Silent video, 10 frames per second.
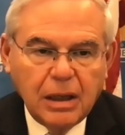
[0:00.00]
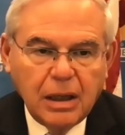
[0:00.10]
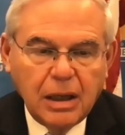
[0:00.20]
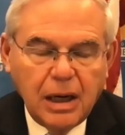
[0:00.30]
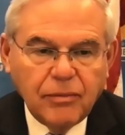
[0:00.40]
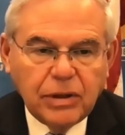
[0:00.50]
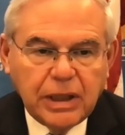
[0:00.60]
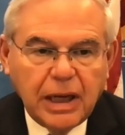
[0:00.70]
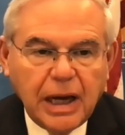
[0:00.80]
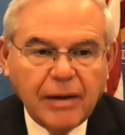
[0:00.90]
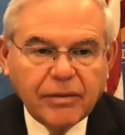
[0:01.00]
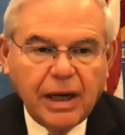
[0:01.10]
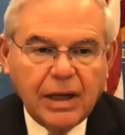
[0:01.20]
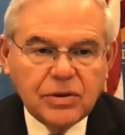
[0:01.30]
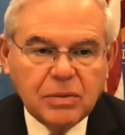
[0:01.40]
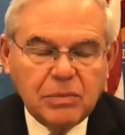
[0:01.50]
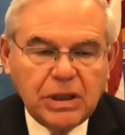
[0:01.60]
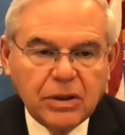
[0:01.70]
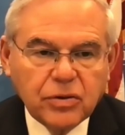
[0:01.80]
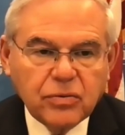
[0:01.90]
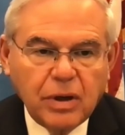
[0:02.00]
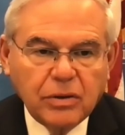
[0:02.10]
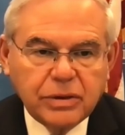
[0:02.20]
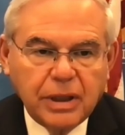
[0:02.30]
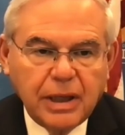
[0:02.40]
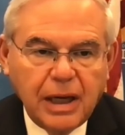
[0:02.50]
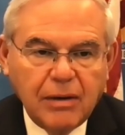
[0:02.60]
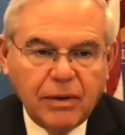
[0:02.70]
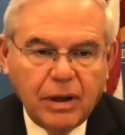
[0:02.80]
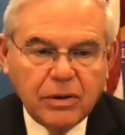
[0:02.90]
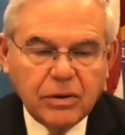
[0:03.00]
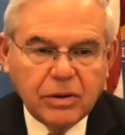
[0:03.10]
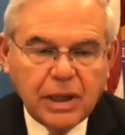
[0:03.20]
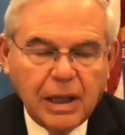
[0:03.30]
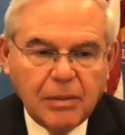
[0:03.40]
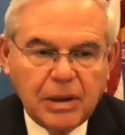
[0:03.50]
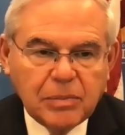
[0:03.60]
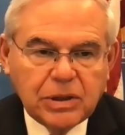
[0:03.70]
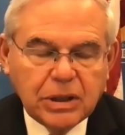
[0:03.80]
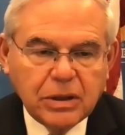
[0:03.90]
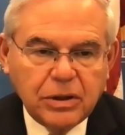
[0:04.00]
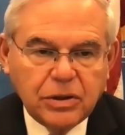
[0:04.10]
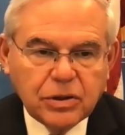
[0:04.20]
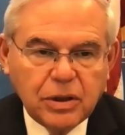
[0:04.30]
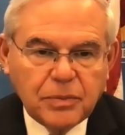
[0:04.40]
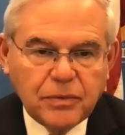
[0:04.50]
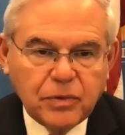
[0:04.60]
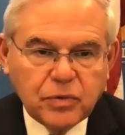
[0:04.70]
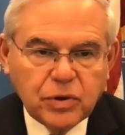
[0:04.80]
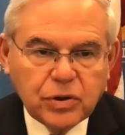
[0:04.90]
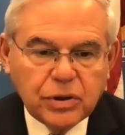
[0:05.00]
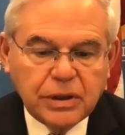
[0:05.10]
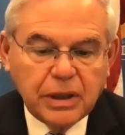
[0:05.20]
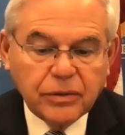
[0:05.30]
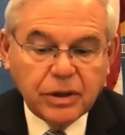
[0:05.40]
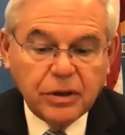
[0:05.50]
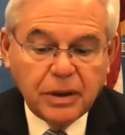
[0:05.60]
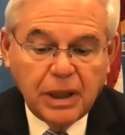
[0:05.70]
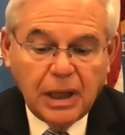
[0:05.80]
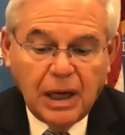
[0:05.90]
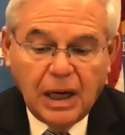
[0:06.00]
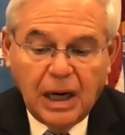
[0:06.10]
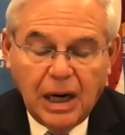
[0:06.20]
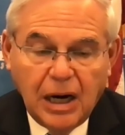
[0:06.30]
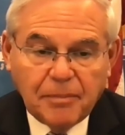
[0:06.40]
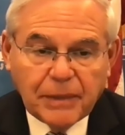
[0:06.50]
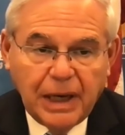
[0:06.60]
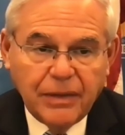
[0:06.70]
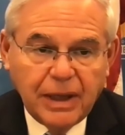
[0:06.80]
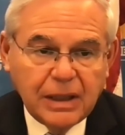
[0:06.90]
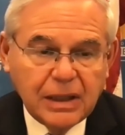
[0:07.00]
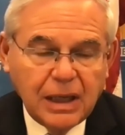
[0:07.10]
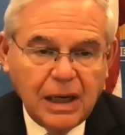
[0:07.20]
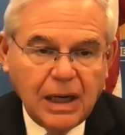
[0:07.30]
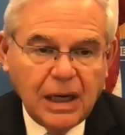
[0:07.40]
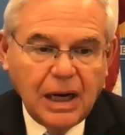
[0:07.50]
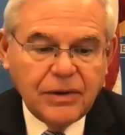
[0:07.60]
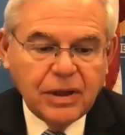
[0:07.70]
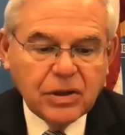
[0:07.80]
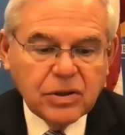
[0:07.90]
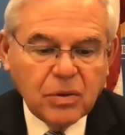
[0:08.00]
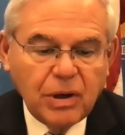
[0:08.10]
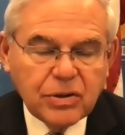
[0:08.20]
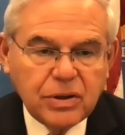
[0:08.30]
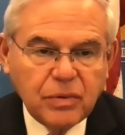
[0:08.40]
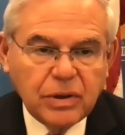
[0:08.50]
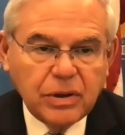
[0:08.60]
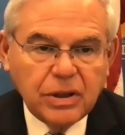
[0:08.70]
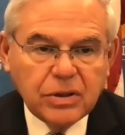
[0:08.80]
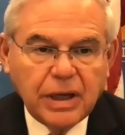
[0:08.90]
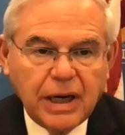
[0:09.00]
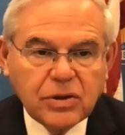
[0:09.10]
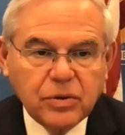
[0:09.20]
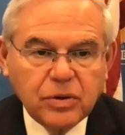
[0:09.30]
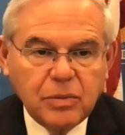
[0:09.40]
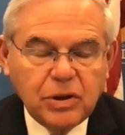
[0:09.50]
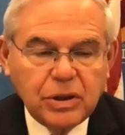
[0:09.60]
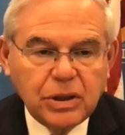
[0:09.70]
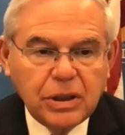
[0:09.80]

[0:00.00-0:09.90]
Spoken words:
everyday Afghans in meeting the struggles they have under the Taliban, particularly in terms of nutrition and healthcare. And then I think it's a question of whether the international community